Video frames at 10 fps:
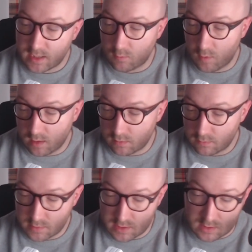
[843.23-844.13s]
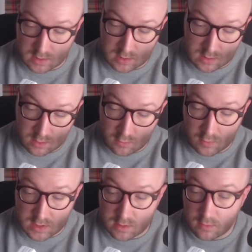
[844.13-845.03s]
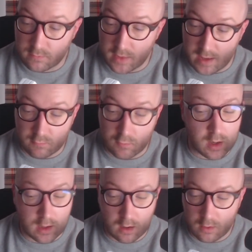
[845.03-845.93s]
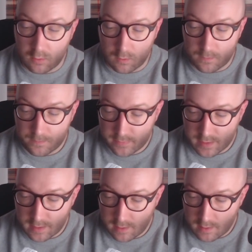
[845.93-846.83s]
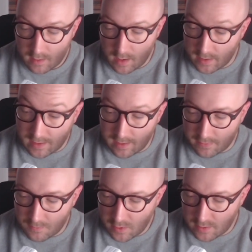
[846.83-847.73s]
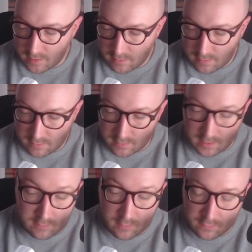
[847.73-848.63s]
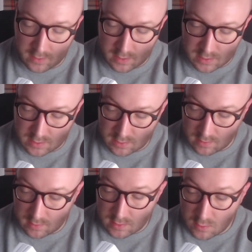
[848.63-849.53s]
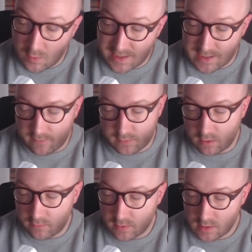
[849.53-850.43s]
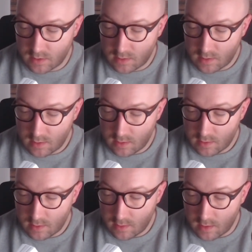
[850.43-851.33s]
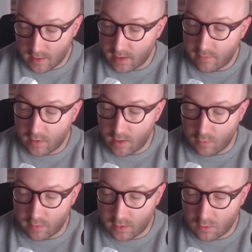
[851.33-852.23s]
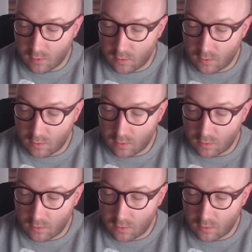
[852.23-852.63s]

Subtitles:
out well, since there's no risk of that running low. I glut them with it, they never finish, and there's always leftovers. I can never get rid of it all.